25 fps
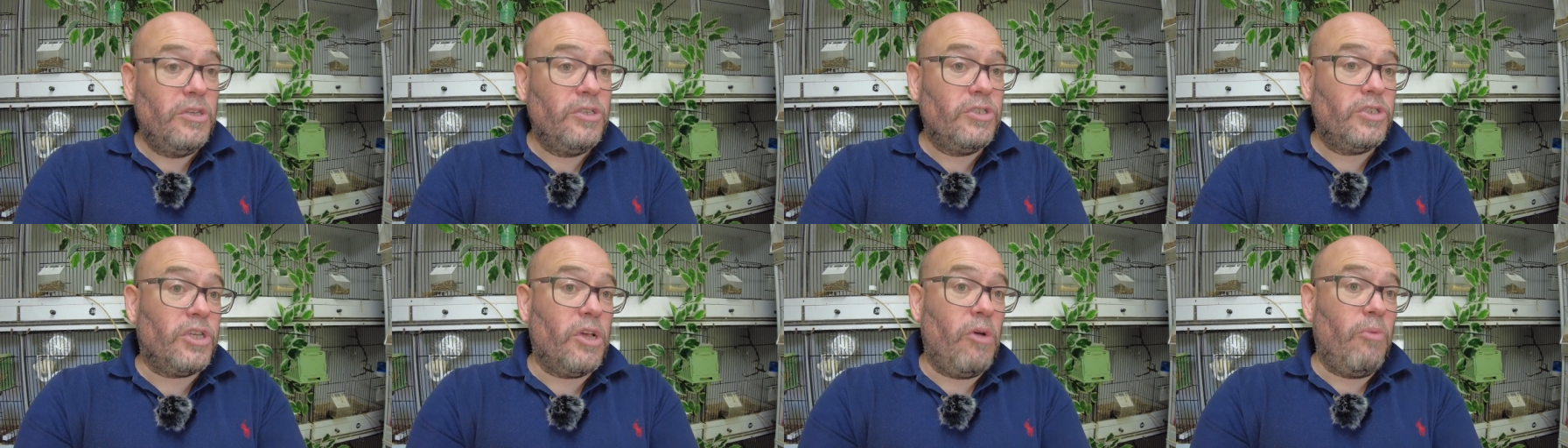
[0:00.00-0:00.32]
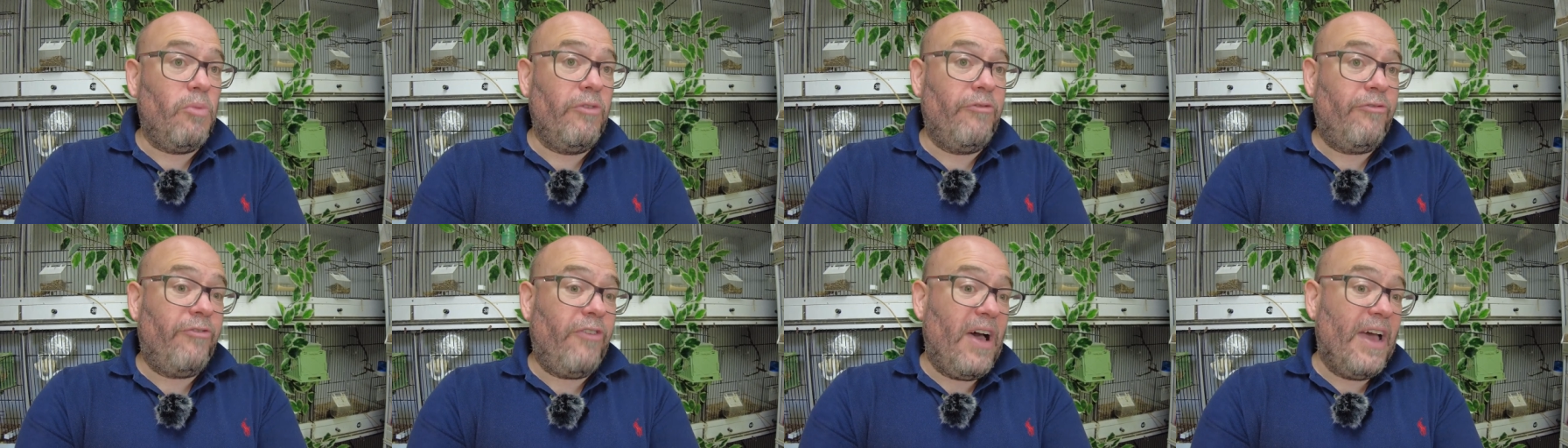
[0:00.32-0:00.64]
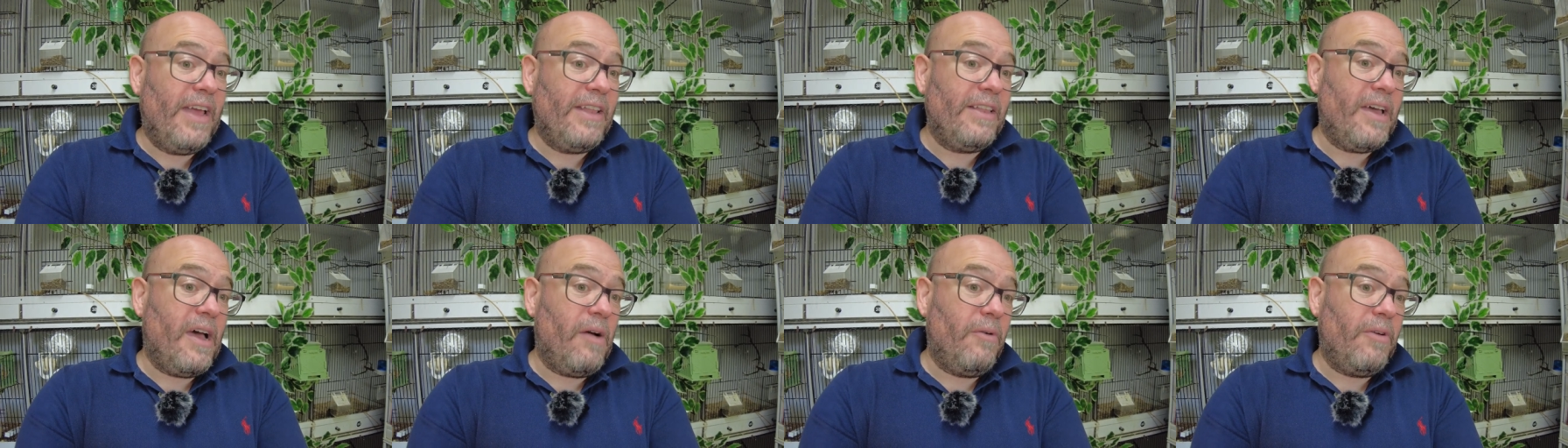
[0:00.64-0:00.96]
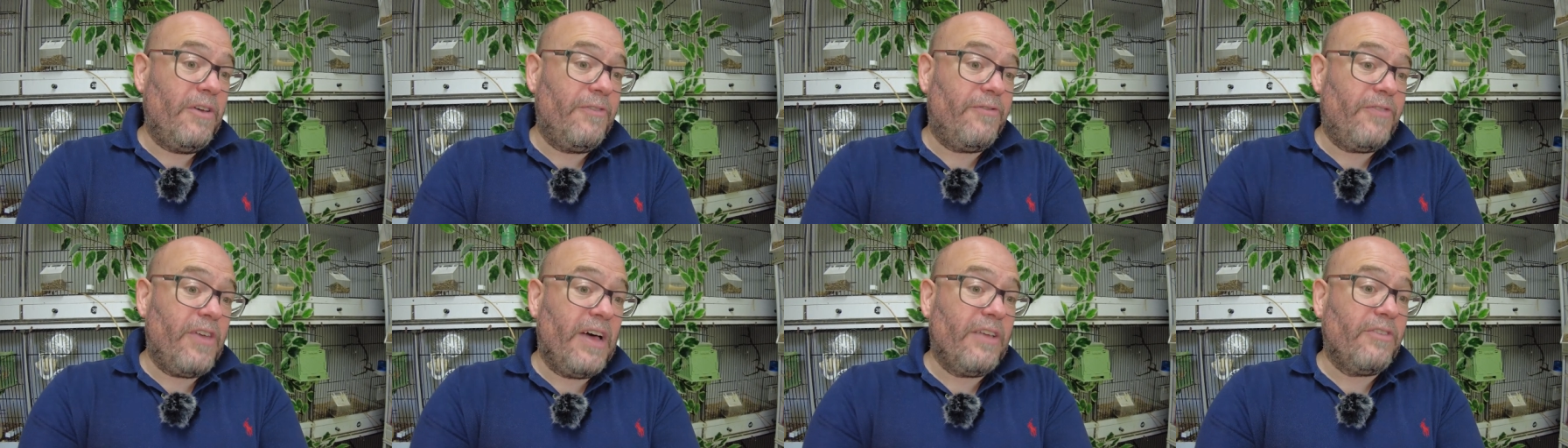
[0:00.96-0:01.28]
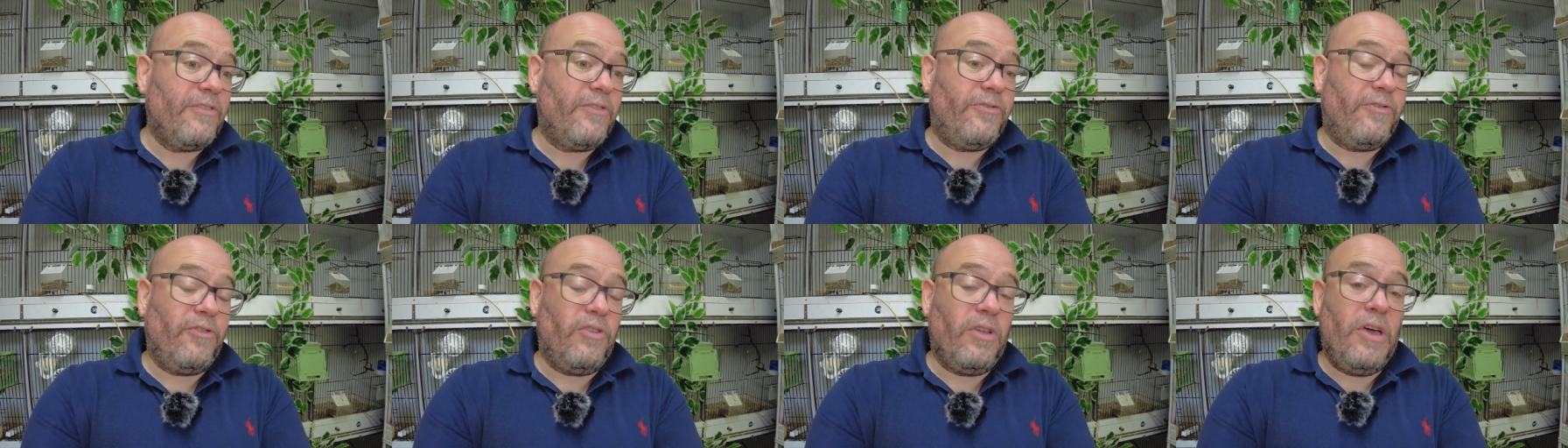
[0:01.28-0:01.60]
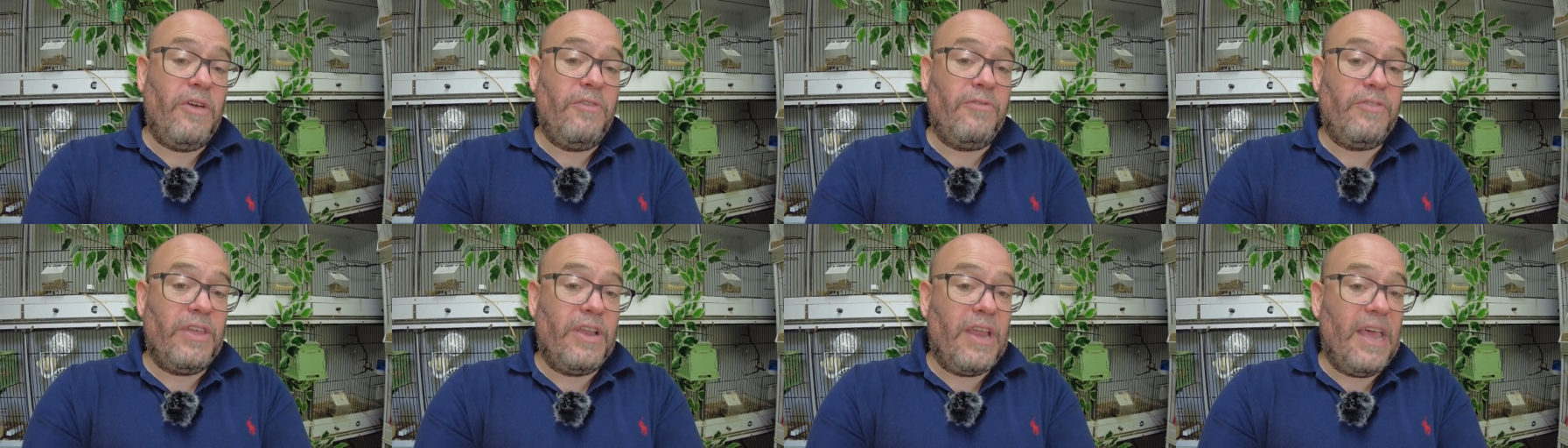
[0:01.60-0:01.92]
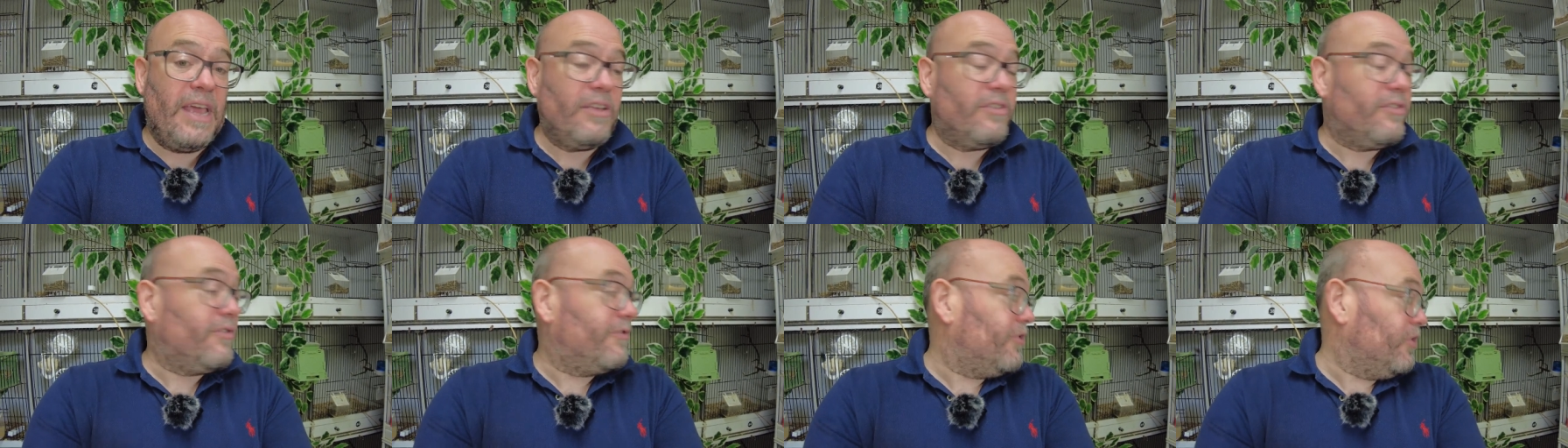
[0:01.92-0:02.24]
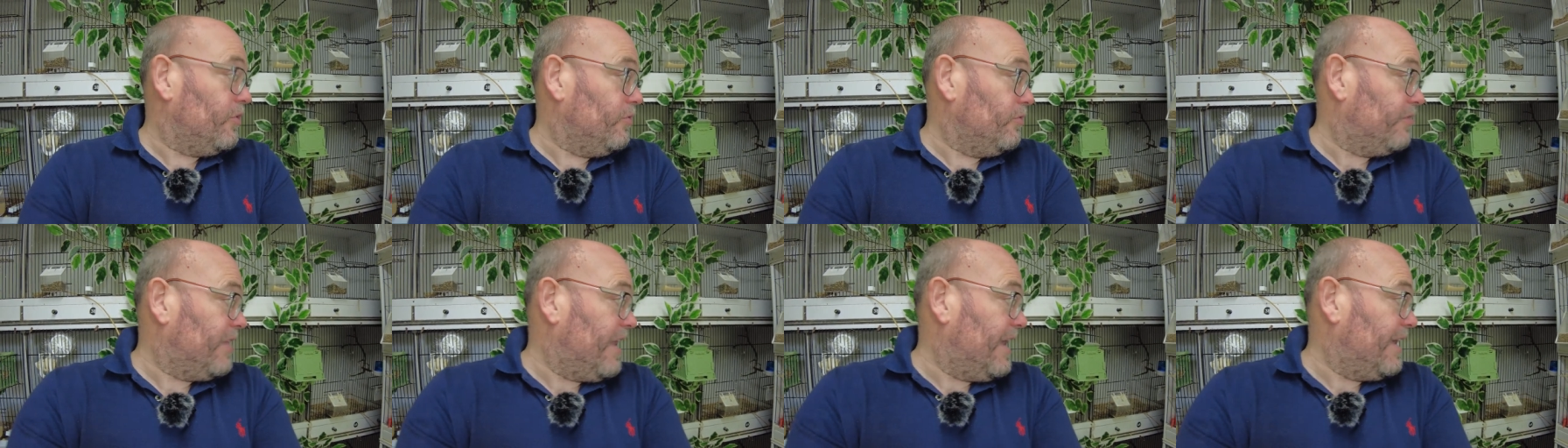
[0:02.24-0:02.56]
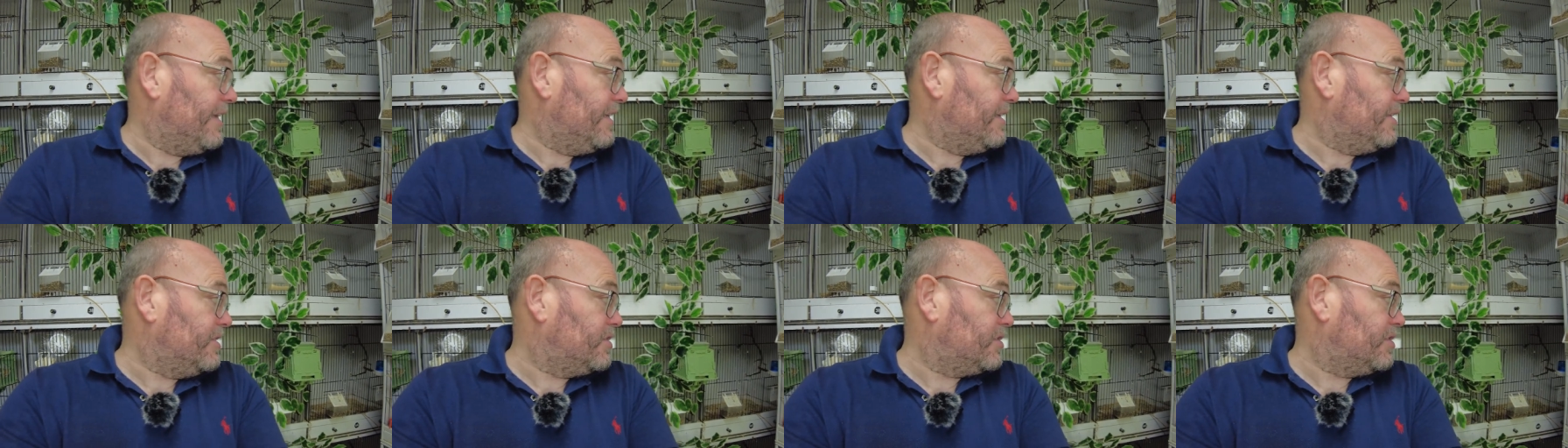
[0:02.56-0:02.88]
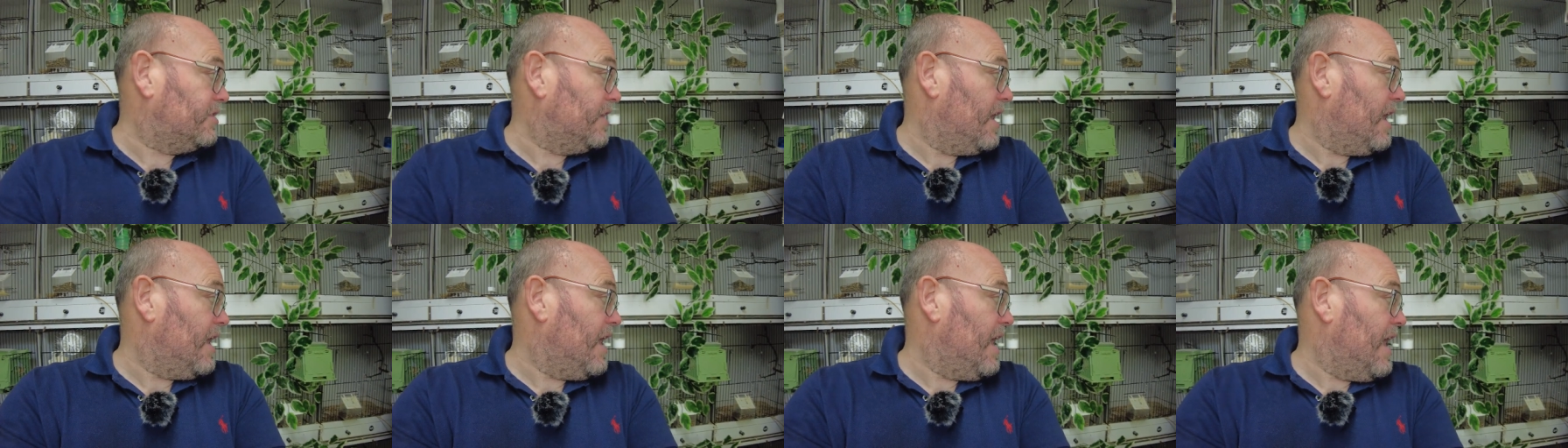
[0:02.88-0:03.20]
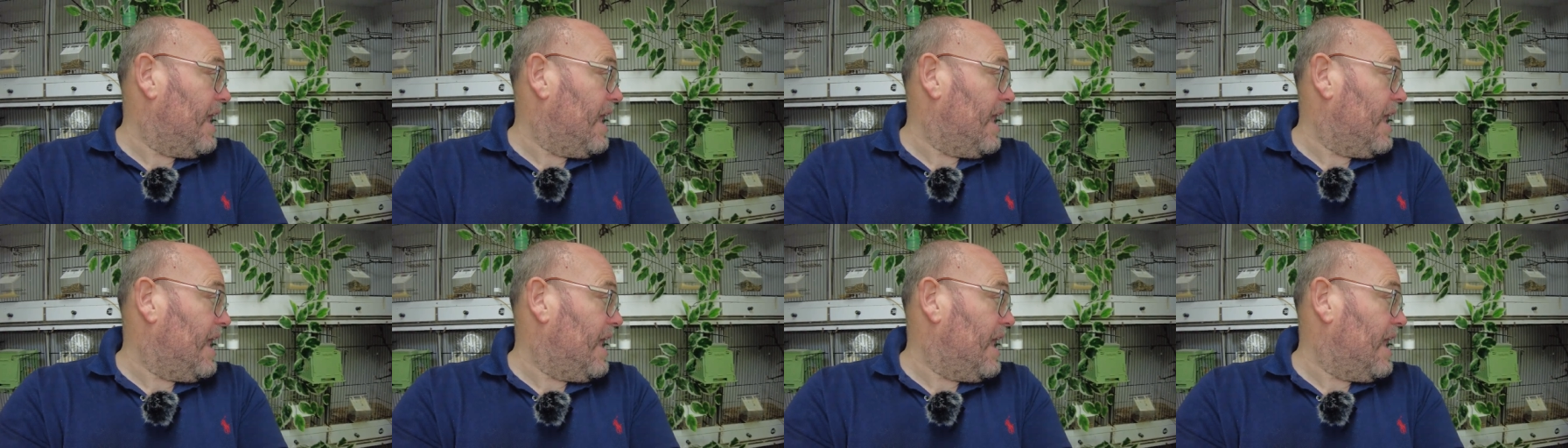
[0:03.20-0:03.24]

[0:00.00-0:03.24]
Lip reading: So we'll find out if that's full over the next few days.